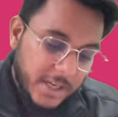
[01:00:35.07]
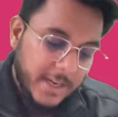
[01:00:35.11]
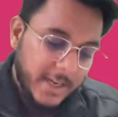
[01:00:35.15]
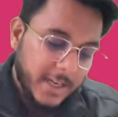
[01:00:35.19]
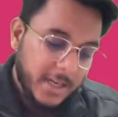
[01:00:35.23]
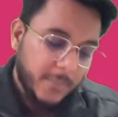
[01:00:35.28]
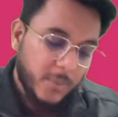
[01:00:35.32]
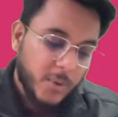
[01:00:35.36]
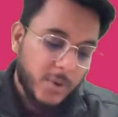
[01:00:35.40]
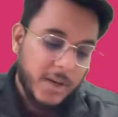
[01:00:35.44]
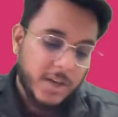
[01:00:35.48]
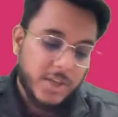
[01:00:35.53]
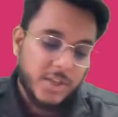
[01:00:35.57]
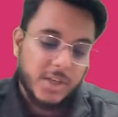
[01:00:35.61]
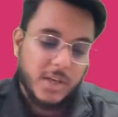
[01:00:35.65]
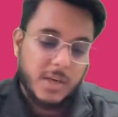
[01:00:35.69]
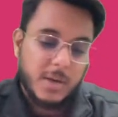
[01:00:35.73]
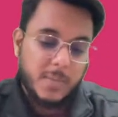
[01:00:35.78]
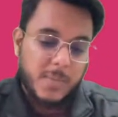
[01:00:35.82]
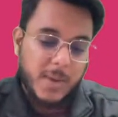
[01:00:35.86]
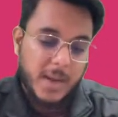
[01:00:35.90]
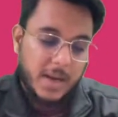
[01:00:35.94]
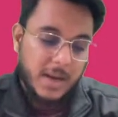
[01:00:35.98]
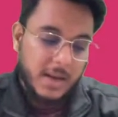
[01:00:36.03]
Data
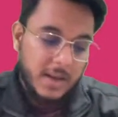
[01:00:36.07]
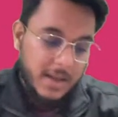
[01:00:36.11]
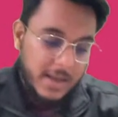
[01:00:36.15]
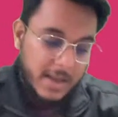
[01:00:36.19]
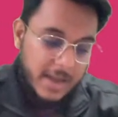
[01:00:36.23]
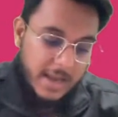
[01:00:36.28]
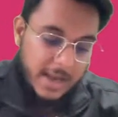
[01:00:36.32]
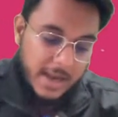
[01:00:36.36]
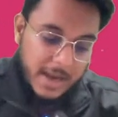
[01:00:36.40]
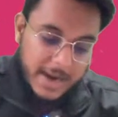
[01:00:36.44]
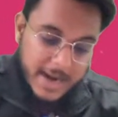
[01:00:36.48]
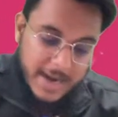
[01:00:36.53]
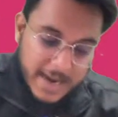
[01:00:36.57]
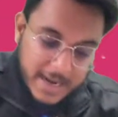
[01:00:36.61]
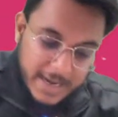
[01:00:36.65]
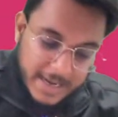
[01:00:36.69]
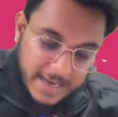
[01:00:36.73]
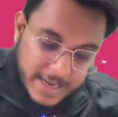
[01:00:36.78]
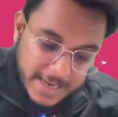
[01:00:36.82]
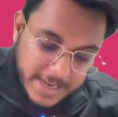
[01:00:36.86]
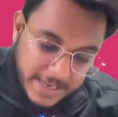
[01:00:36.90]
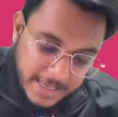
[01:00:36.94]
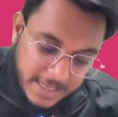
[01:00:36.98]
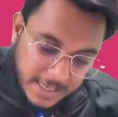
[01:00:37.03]
Protection Bill,
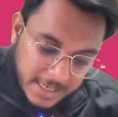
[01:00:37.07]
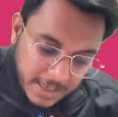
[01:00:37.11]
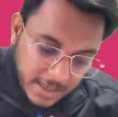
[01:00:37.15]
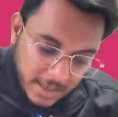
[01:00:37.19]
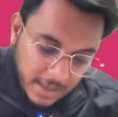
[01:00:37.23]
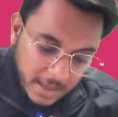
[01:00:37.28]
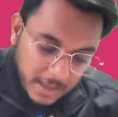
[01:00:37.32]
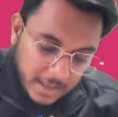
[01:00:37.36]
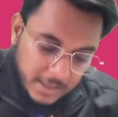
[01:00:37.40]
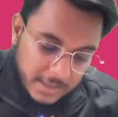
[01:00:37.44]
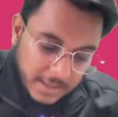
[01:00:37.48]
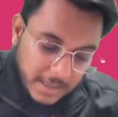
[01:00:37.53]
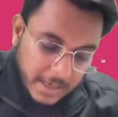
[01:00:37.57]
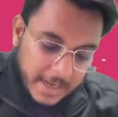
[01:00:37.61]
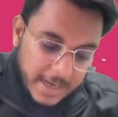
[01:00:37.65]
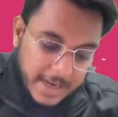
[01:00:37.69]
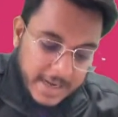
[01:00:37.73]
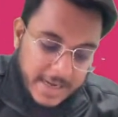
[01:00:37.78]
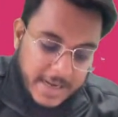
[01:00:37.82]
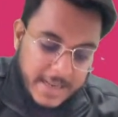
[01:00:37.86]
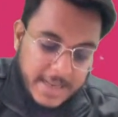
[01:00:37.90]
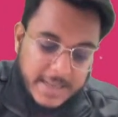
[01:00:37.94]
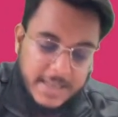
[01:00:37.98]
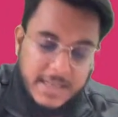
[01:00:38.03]
the
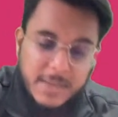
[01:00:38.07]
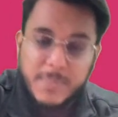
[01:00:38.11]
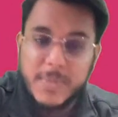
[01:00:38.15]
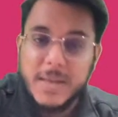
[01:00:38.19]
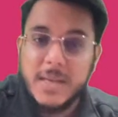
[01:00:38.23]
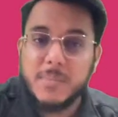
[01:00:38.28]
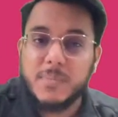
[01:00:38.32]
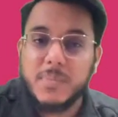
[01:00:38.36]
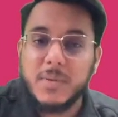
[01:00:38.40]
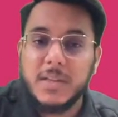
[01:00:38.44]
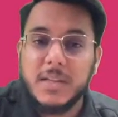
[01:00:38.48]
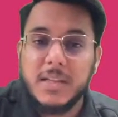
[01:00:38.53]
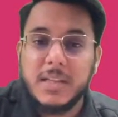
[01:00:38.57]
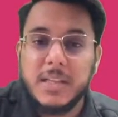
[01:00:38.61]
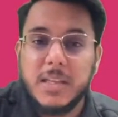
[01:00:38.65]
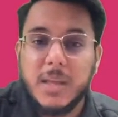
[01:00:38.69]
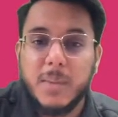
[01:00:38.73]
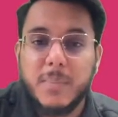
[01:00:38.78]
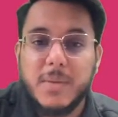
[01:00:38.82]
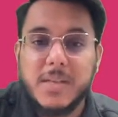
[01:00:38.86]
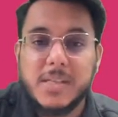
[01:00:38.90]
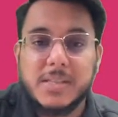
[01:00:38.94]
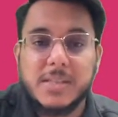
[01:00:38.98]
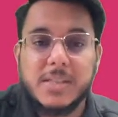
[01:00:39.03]
Indian people, the
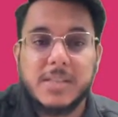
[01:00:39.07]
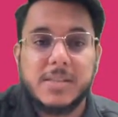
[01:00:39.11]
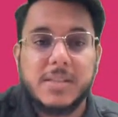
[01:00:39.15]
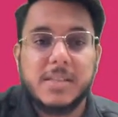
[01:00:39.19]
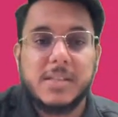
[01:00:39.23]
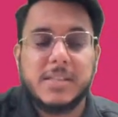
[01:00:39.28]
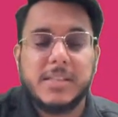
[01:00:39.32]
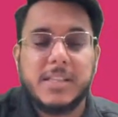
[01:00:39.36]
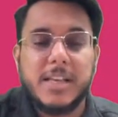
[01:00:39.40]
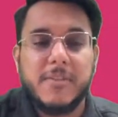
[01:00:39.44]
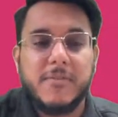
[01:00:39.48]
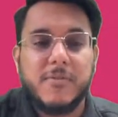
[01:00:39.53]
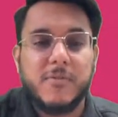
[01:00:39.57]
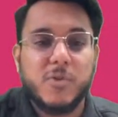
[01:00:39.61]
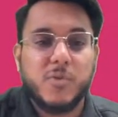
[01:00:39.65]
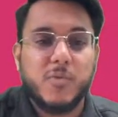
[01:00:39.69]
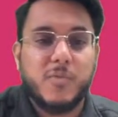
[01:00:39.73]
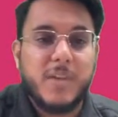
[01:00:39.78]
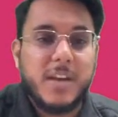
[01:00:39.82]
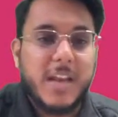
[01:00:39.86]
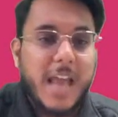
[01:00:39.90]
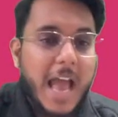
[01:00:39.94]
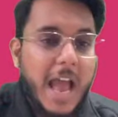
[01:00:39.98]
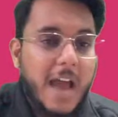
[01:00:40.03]
businesses, they
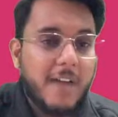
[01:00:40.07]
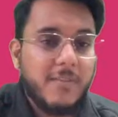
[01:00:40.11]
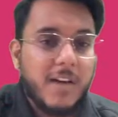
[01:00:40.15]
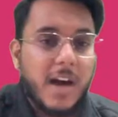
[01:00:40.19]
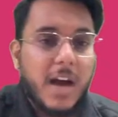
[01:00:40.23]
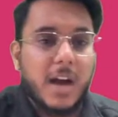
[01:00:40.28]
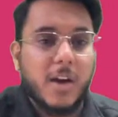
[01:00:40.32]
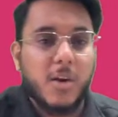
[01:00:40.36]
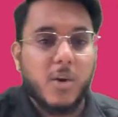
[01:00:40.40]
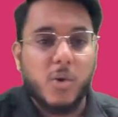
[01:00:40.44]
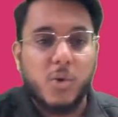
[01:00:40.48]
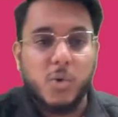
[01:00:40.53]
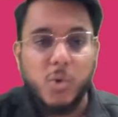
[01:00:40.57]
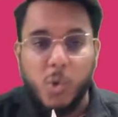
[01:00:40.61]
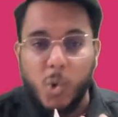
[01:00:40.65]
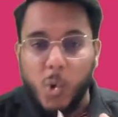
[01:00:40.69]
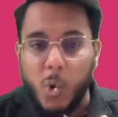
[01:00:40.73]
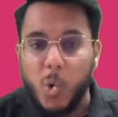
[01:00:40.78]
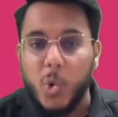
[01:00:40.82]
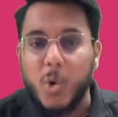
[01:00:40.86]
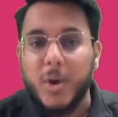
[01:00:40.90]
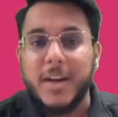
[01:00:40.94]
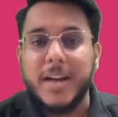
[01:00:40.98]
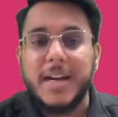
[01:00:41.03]
will have a
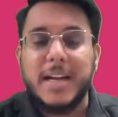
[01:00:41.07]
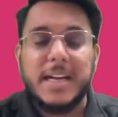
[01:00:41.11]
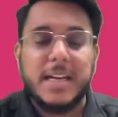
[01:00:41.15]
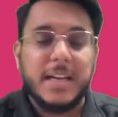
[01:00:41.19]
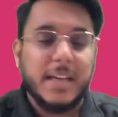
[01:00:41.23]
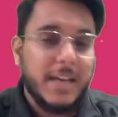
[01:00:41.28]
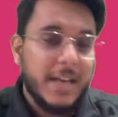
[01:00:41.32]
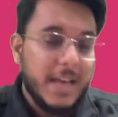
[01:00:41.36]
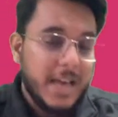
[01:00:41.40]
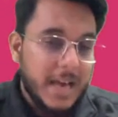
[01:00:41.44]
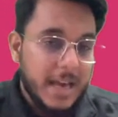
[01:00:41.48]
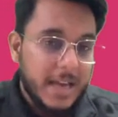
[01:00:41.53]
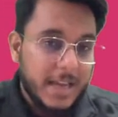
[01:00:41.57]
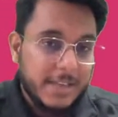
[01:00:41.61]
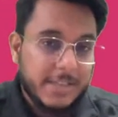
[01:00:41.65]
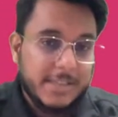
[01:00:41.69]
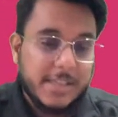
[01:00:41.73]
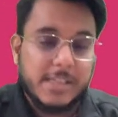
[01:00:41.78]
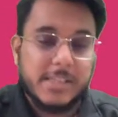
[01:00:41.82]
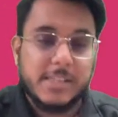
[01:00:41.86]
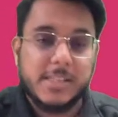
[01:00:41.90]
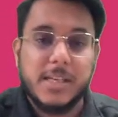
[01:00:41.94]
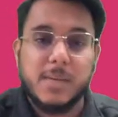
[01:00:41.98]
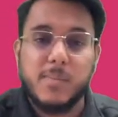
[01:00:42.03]
coherent
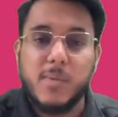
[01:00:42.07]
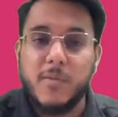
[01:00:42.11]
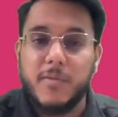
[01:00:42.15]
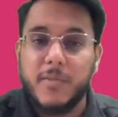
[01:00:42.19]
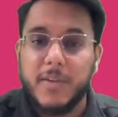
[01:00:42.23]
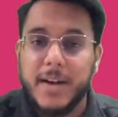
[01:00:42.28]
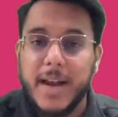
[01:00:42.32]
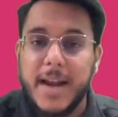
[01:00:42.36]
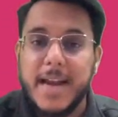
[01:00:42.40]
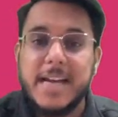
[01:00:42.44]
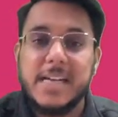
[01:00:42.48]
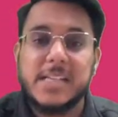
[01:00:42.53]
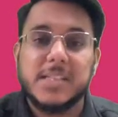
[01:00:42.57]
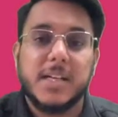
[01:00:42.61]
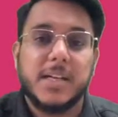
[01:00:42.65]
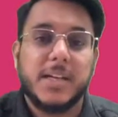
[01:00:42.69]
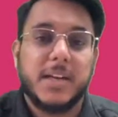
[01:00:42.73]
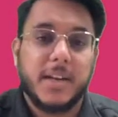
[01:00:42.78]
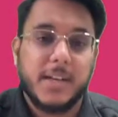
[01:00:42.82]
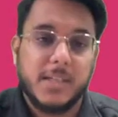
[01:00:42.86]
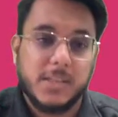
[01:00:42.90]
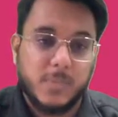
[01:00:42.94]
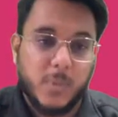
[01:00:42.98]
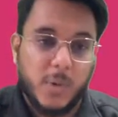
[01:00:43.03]
system of rights
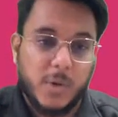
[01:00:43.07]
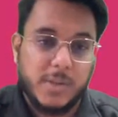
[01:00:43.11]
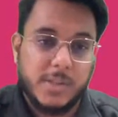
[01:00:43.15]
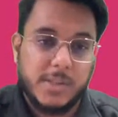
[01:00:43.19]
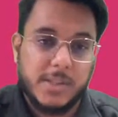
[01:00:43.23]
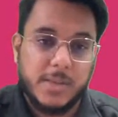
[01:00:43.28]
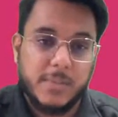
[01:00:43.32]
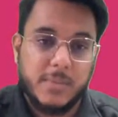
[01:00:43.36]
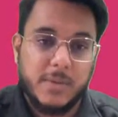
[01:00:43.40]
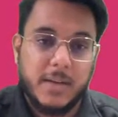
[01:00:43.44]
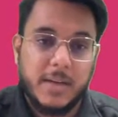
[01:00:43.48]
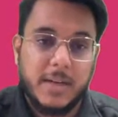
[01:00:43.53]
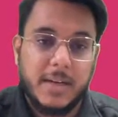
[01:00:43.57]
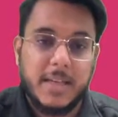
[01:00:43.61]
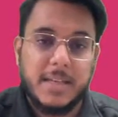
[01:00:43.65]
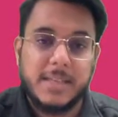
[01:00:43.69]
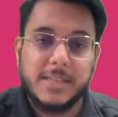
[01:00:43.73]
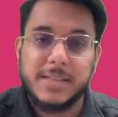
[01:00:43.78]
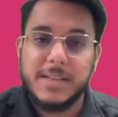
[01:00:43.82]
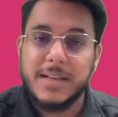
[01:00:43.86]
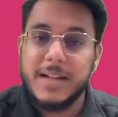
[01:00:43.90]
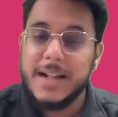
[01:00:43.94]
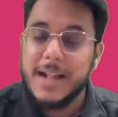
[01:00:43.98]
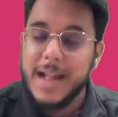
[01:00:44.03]
and
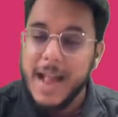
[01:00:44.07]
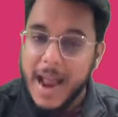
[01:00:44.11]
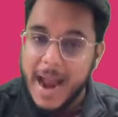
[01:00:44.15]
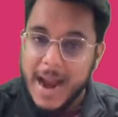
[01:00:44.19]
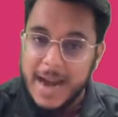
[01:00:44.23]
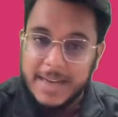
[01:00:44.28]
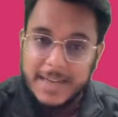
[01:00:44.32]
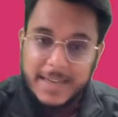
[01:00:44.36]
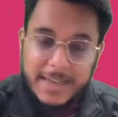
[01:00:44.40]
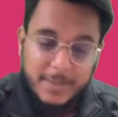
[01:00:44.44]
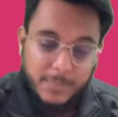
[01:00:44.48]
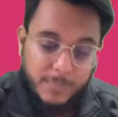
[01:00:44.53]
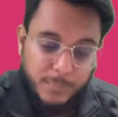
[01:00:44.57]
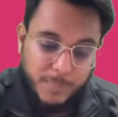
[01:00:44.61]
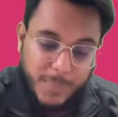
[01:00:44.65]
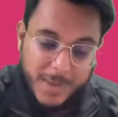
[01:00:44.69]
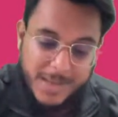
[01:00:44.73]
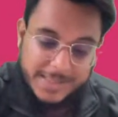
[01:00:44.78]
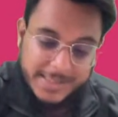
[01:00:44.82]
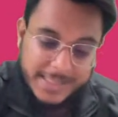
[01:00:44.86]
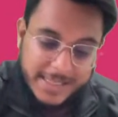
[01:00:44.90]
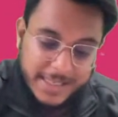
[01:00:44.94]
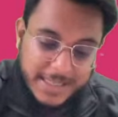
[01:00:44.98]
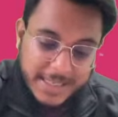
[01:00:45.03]
responsibilities. And it
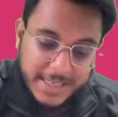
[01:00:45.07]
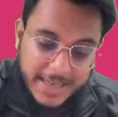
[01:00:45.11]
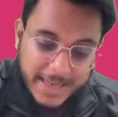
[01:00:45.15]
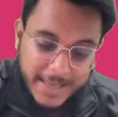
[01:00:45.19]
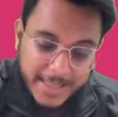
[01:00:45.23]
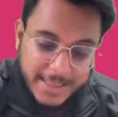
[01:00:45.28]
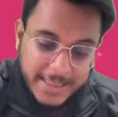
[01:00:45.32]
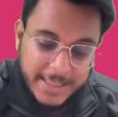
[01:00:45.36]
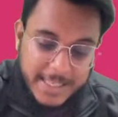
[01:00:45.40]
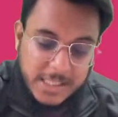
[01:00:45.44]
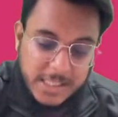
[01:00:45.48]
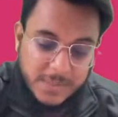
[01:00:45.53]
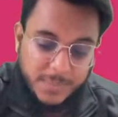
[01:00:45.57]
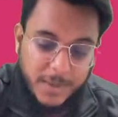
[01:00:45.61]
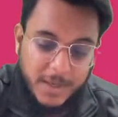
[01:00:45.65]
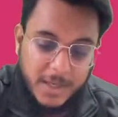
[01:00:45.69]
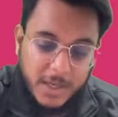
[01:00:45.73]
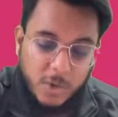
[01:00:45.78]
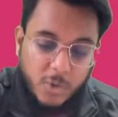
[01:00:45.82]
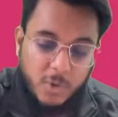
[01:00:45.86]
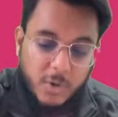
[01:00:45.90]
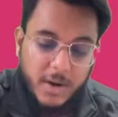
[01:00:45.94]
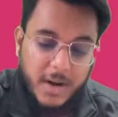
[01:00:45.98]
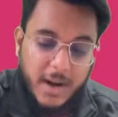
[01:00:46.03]
basically, in these
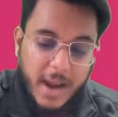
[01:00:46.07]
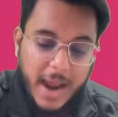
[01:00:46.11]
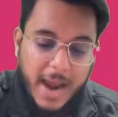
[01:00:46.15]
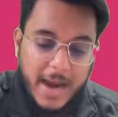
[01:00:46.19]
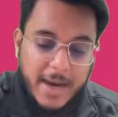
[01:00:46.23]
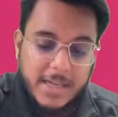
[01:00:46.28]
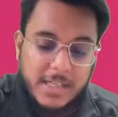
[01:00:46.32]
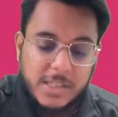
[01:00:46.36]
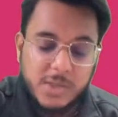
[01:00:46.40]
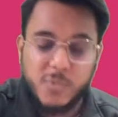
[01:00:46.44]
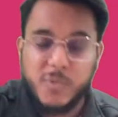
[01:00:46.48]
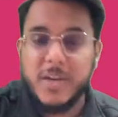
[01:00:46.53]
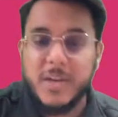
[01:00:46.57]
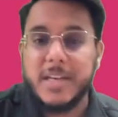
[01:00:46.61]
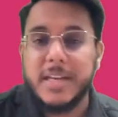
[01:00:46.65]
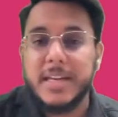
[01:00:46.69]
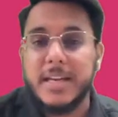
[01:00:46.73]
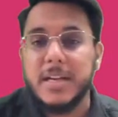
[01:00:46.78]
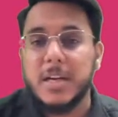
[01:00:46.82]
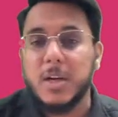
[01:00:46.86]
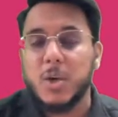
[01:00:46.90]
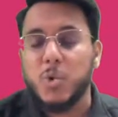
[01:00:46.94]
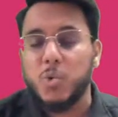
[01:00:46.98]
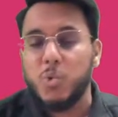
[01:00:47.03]
particular acts, we
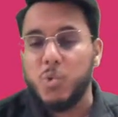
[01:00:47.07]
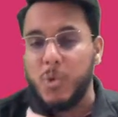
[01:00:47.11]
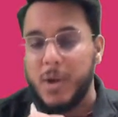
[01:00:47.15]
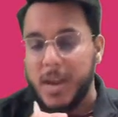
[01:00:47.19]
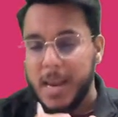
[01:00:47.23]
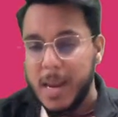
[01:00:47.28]
need to